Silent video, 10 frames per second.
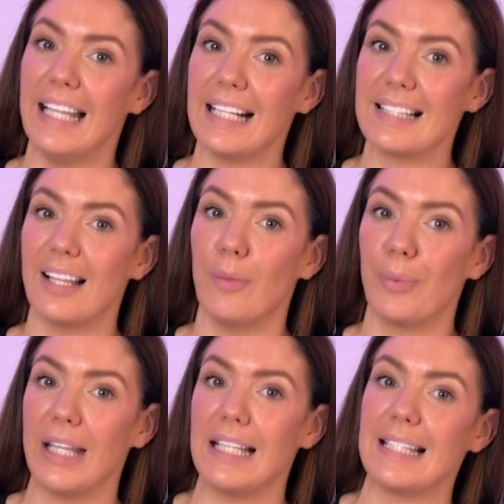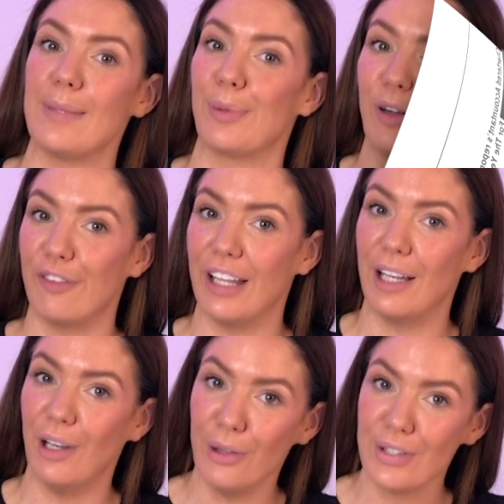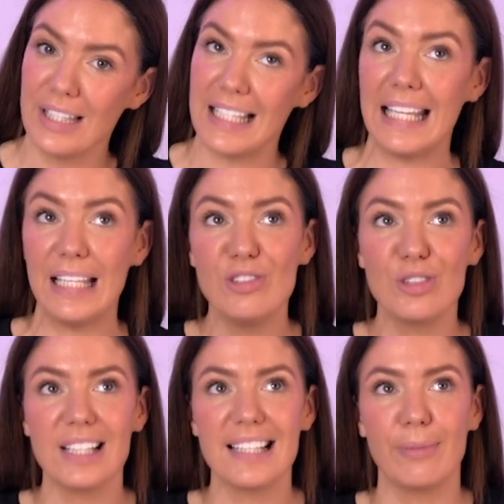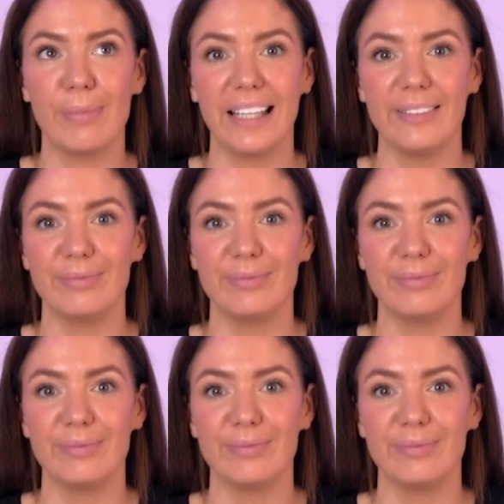Next up is the profit and loss, the interesting bit.